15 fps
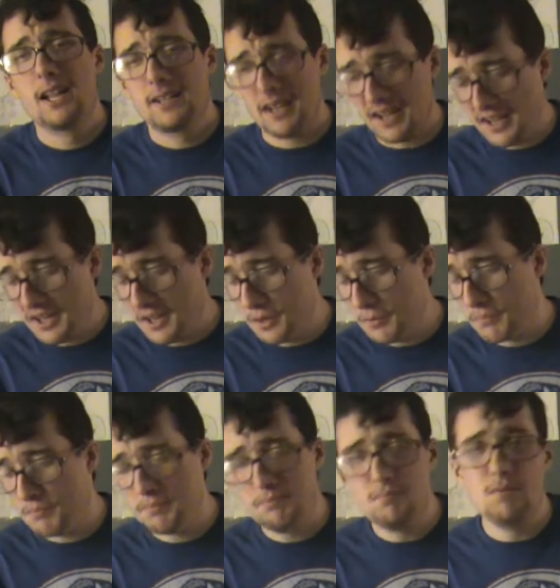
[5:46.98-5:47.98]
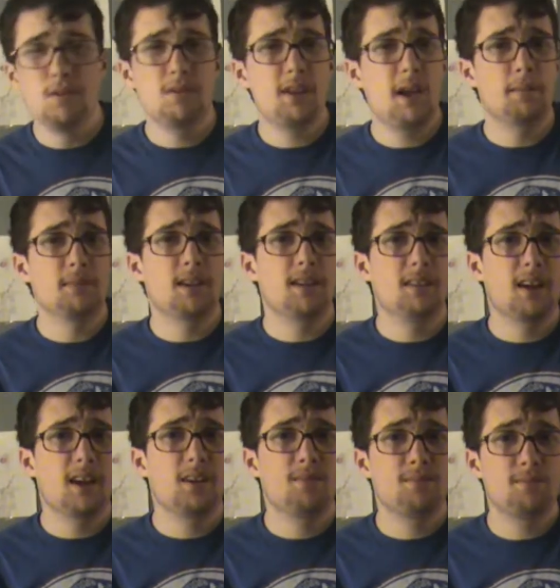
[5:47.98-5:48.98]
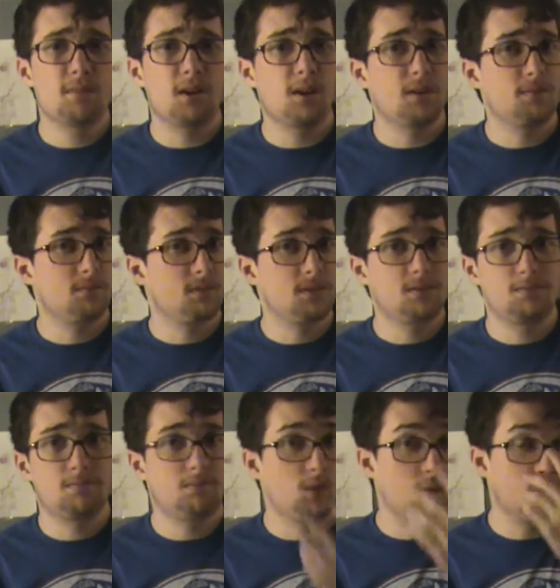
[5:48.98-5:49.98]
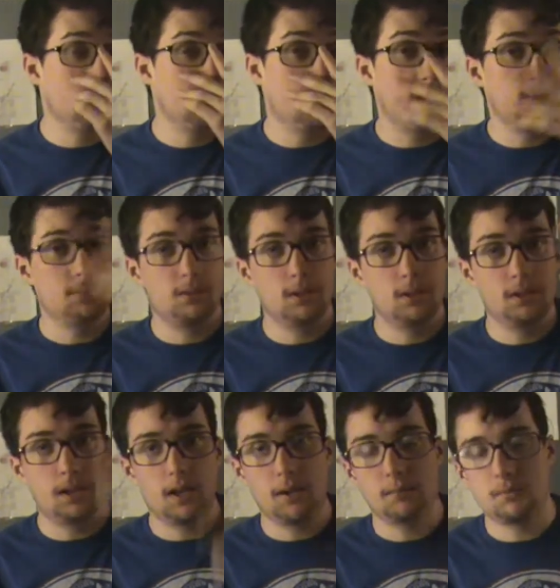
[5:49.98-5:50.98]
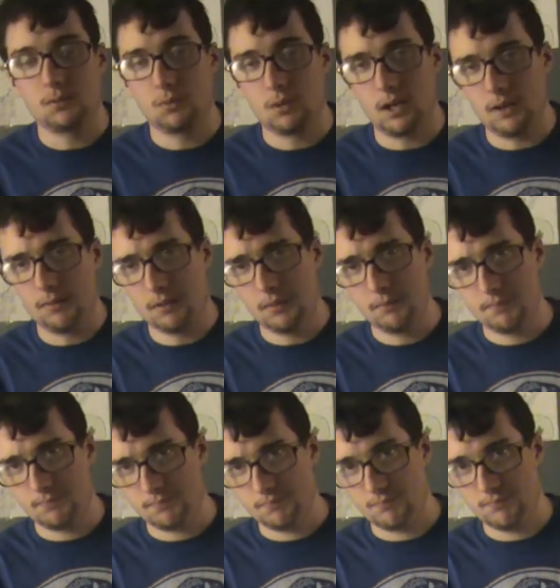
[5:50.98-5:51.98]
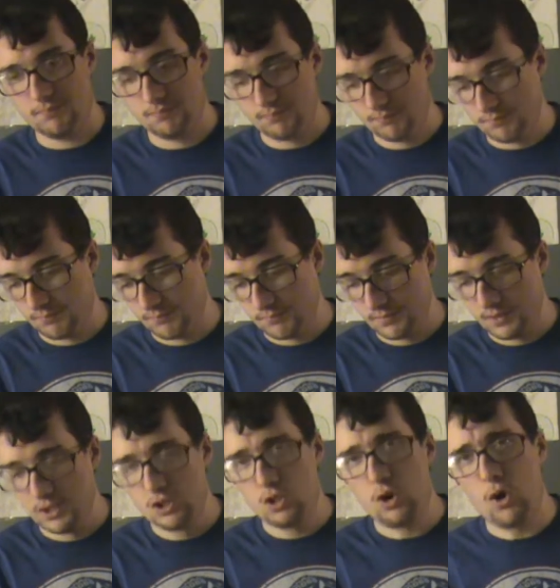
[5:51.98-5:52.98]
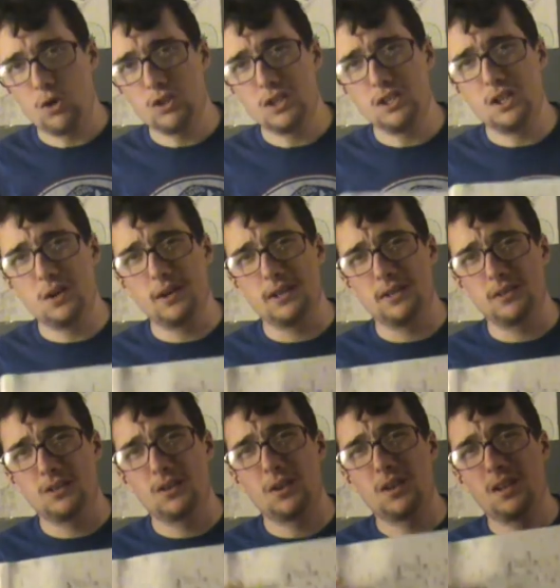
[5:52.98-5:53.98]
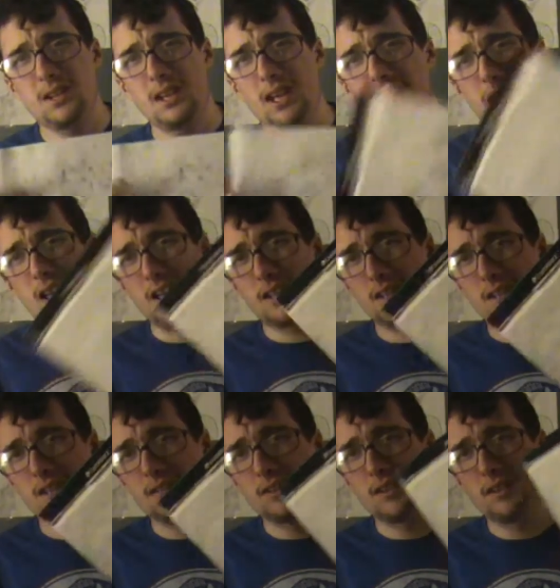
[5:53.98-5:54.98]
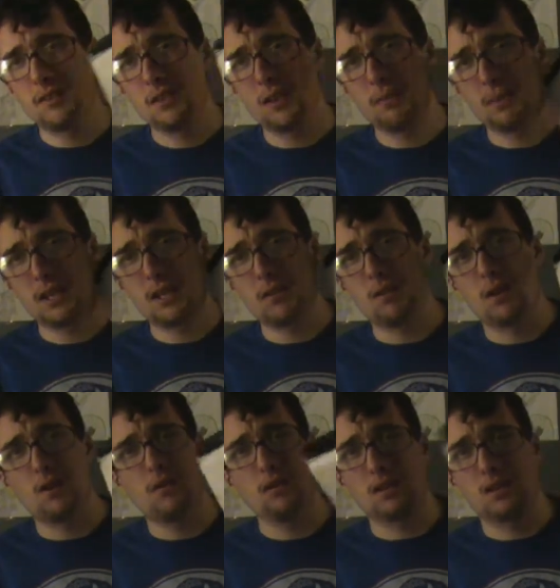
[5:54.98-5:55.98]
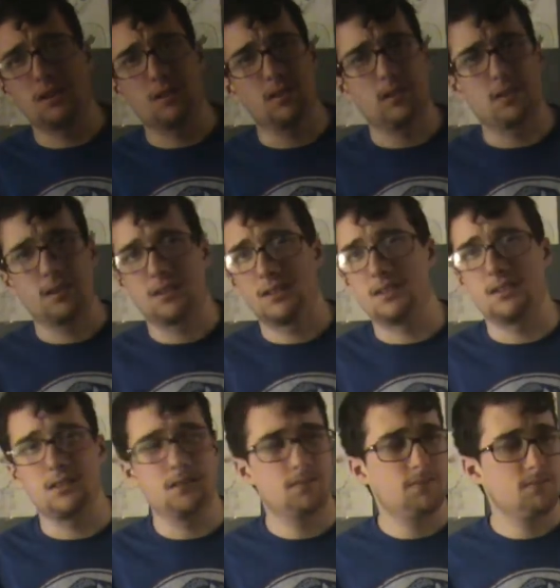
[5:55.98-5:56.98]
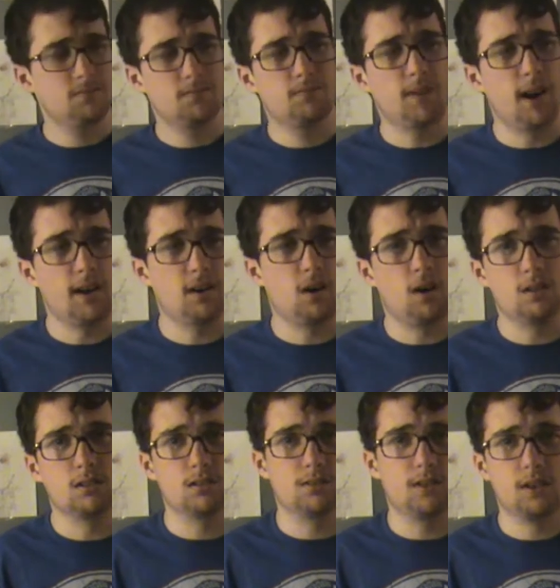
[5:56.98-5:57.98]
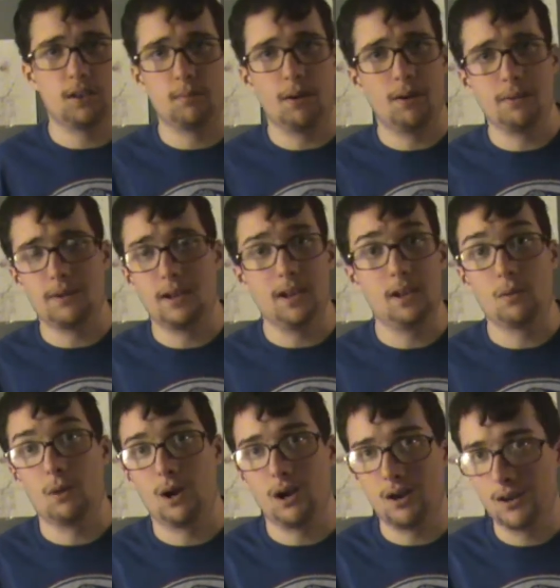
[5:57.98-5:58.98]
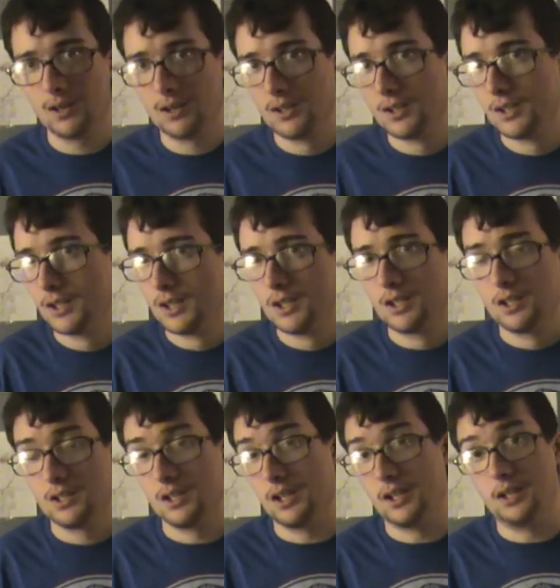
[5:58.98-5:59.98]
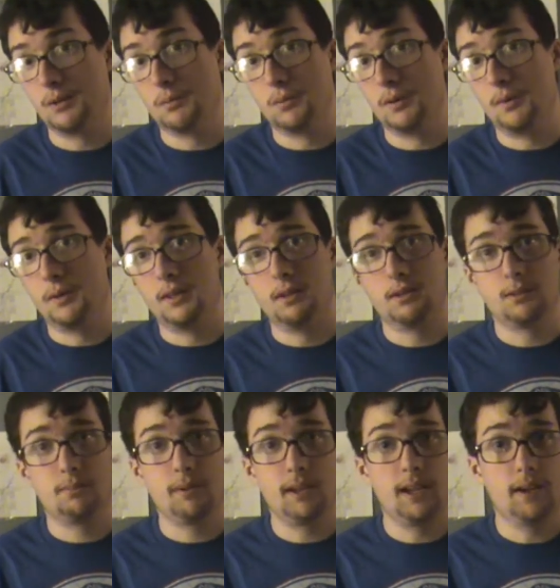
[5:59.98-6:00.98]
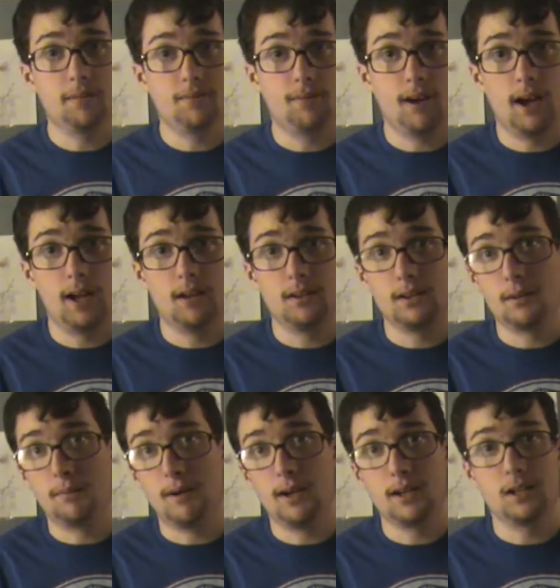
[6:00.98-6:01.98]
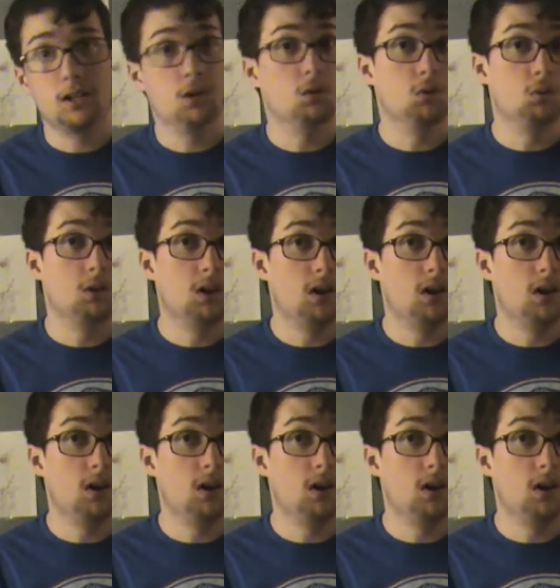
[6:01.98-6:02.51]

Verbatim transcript: any new new DMs out there, or just old DMs, new DMs, whatever? Totally do it. Totally. Uh, even if you don't make your own, you can, you can find Halls of Undermountain anywhere. Uh, it, whether it's PDF file, you're buying the old one